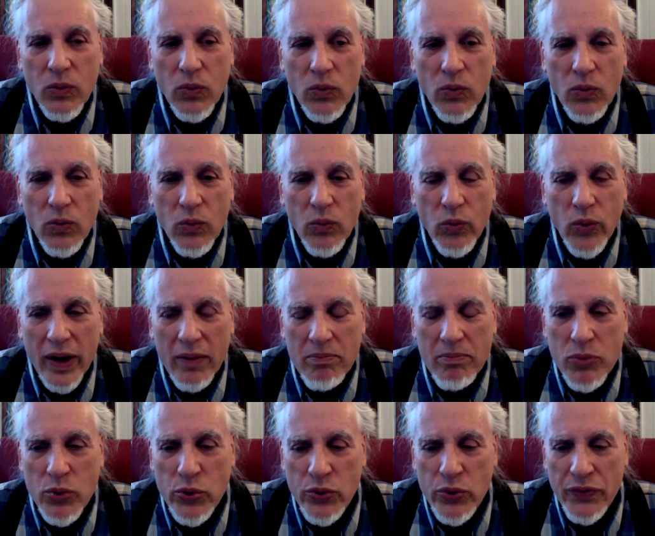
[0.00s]
We're
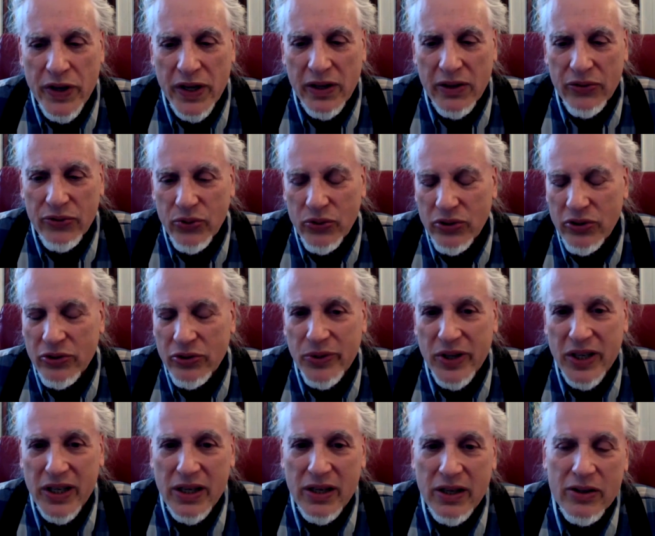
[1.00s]
moving through
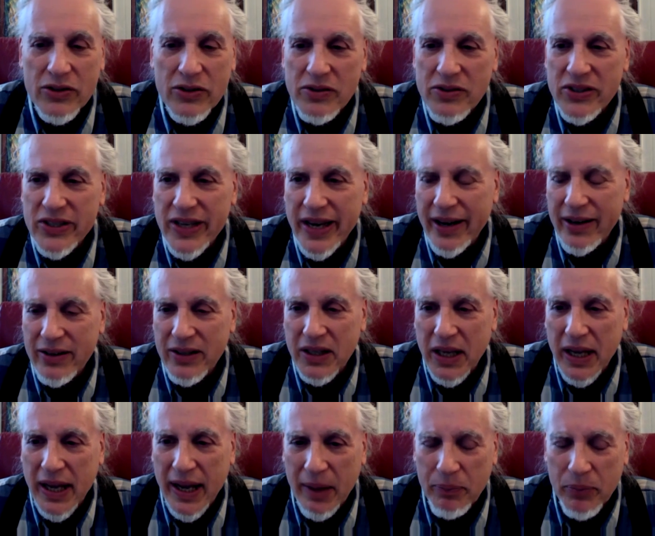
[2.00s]
3 years of Saturn in
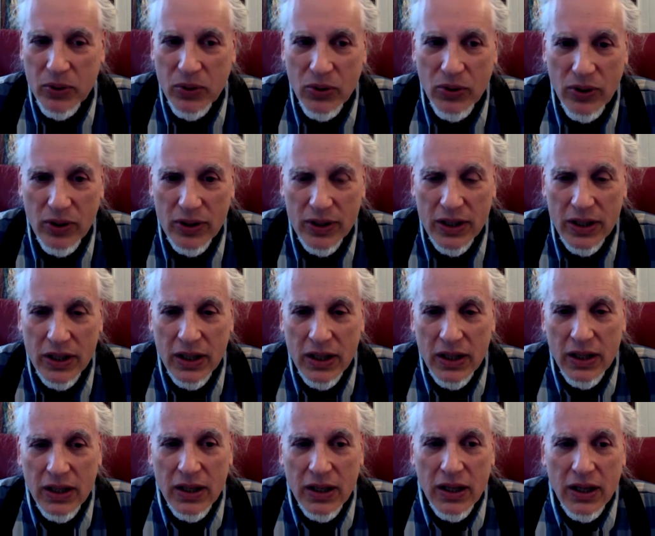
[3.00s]
Capricorn,
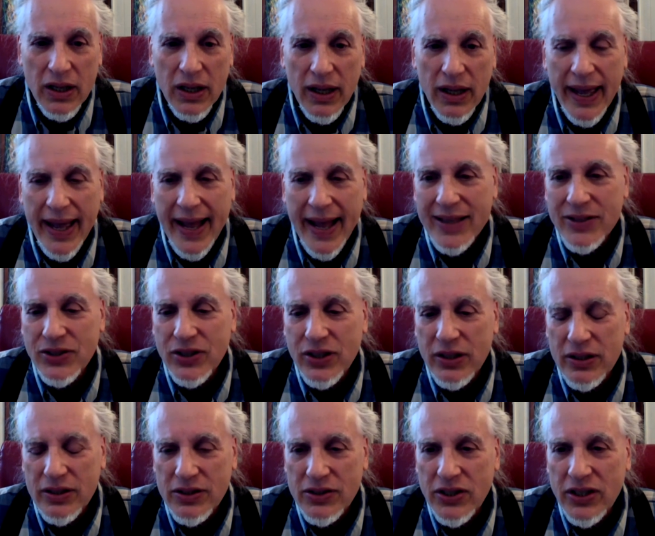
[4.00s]

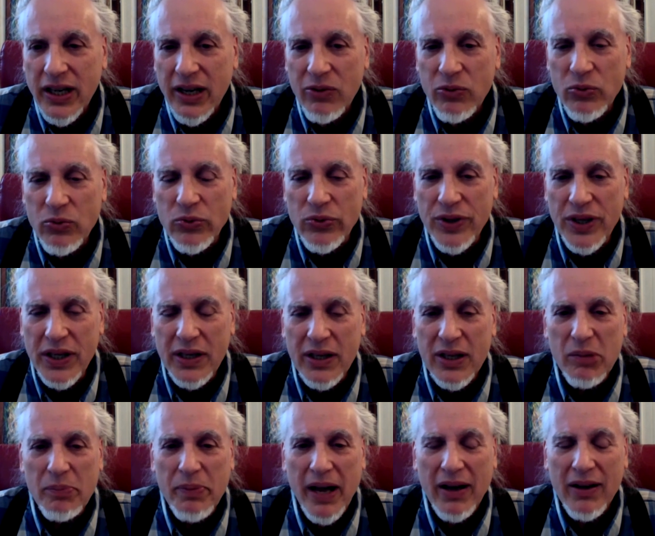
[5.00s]
asking us to get
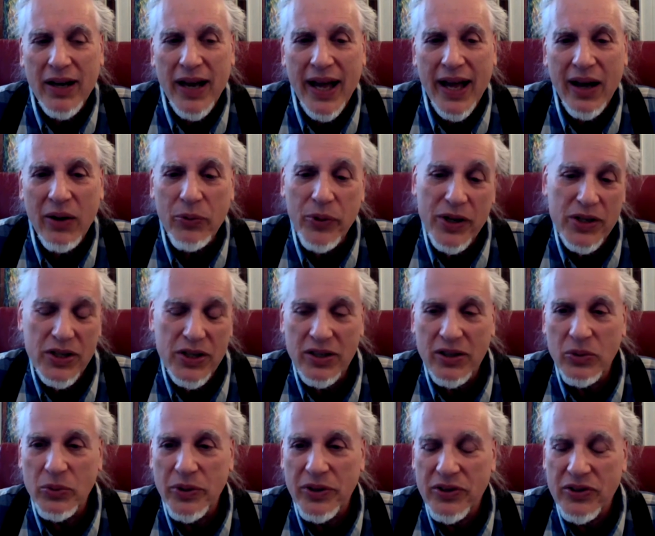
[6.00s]
real about how we
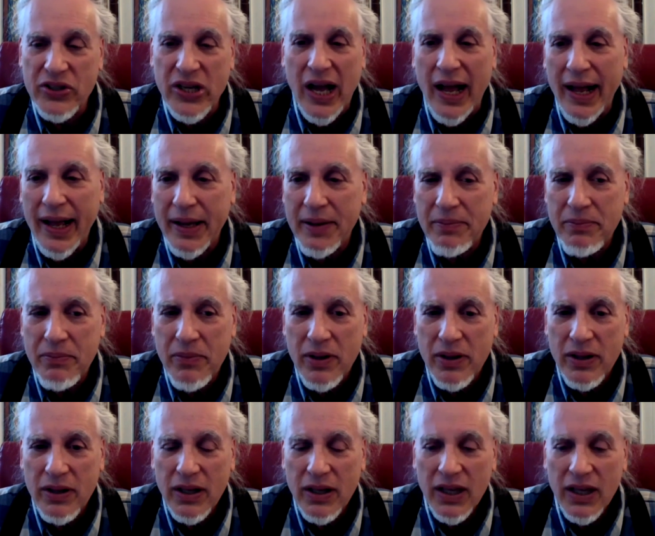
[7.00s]
deal with time
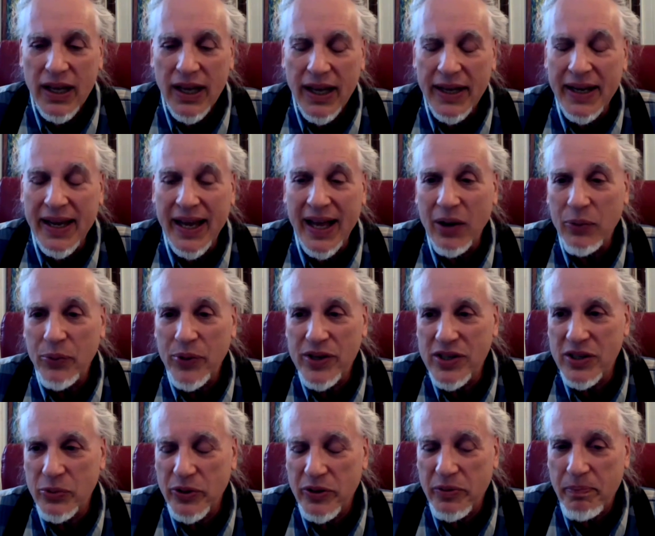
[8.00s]
and how we
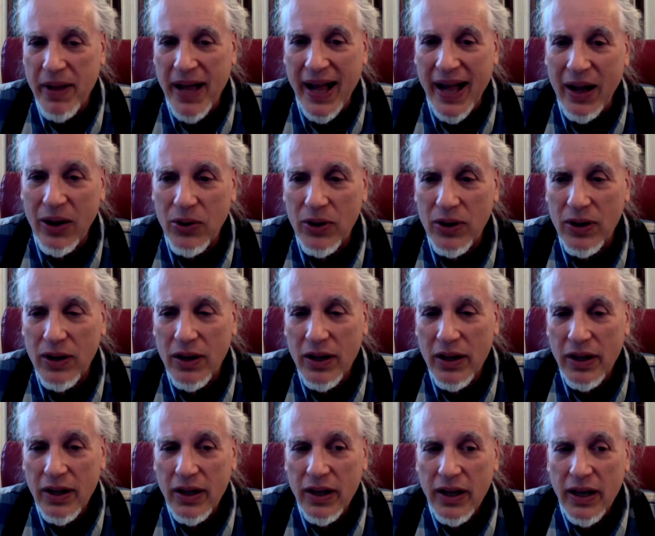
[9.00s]
deal with power.
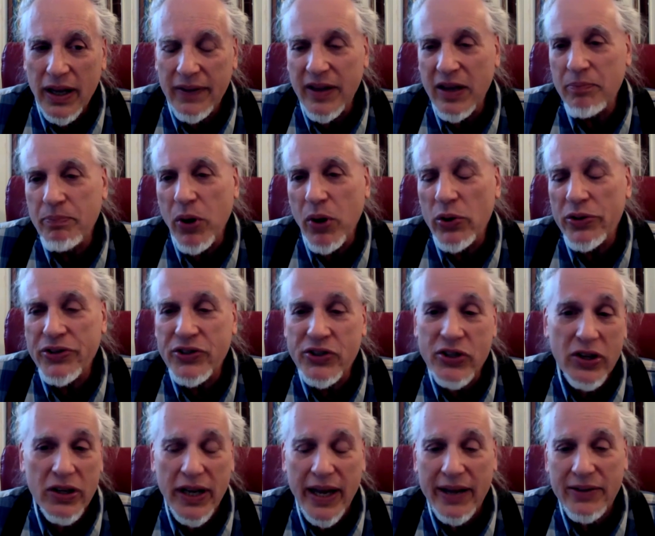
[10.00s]
And they both
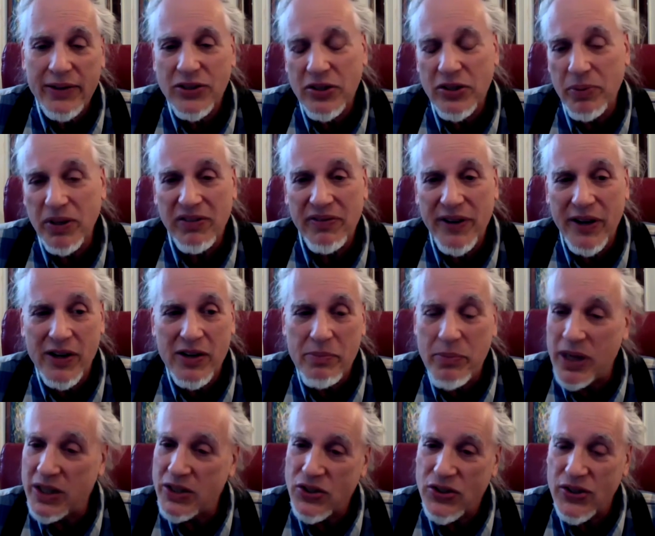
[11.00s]
turn out to be very
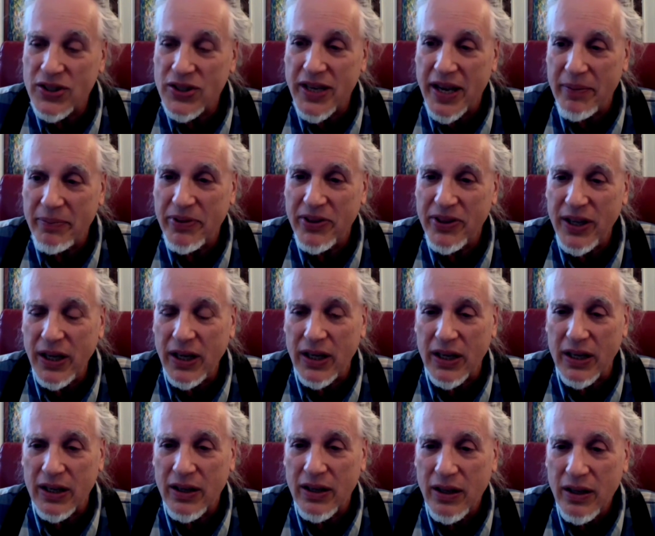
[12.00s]
much the same
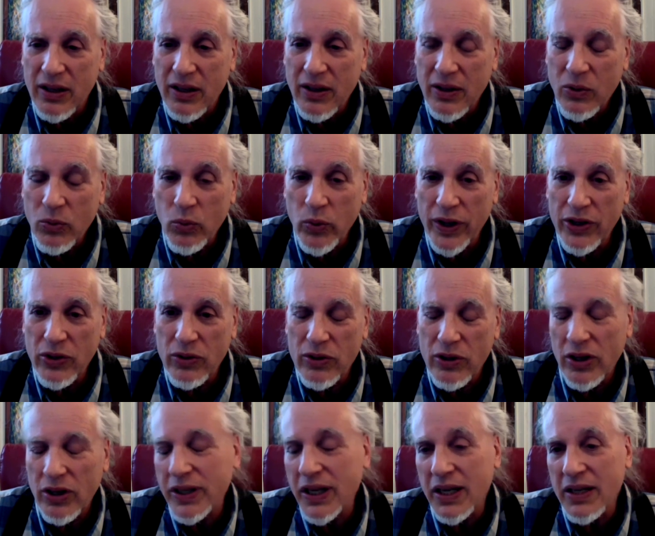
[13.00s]
thing when you
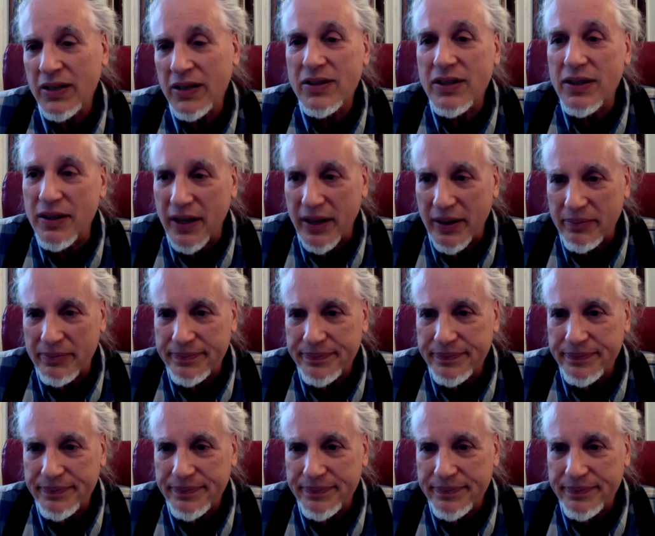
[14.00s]
look into them.